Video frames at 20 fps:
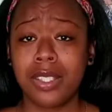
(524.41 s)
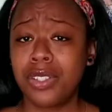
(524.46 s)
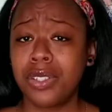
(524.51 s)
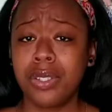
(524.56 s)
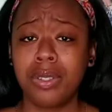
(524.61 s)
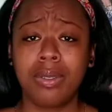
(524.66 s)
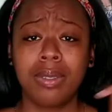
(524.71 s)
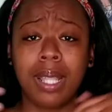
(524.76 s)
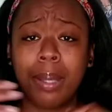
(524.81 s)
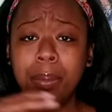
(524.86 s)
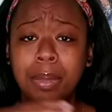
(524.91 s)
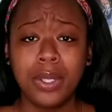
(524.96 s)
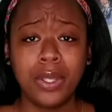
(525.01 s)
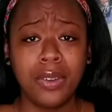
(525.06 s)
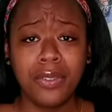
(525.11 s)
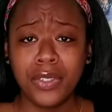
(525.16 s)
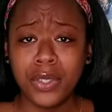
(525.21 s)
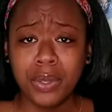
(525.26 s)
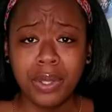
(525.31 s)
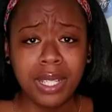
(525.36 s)
Shoot, let me know
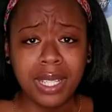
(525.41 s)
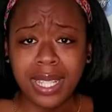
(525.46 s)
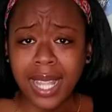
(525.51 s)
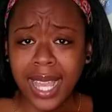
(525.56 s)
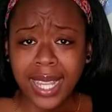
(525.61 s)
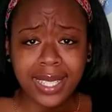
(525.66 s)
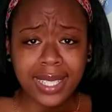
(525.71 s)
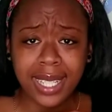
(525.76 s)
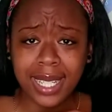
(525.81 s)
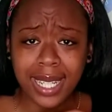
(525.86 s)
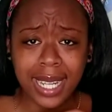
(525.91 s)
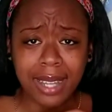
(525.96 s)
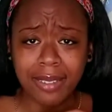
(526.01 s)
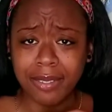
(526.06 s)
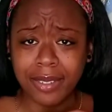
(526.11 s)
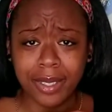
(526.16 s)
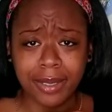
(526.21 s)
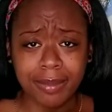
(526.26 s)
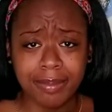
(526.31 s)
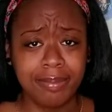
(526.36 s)
if you didn't like none of
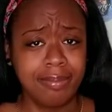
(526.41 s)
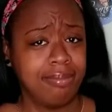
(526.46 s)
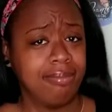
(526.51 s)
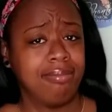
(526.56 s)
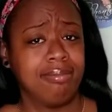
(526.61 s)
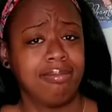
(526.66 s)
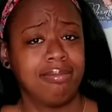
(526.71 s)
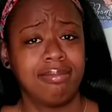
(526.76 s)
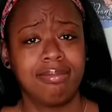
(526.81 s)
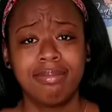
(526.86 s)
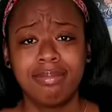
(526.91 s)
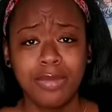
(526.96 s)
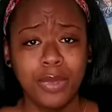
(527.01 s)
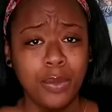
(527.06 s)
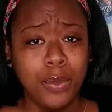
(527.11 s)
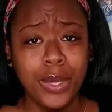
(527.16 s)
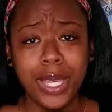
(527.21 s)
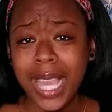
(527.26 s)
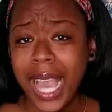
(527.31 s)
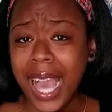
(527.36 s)
them.
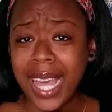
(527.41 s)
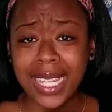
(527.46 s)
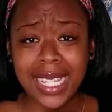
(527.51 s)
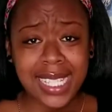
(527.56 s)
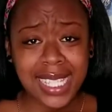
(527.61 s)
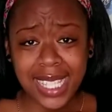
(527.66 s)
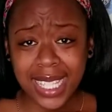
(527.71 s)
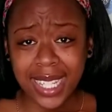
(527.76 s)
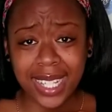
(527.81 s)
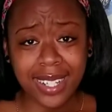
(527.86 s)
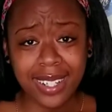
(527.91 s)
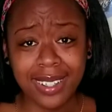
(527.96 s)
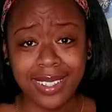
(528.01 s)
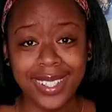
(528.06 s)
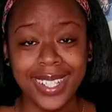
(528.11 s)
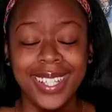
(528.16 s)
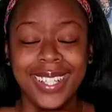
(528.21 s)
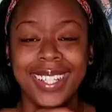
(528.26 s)
We honest here.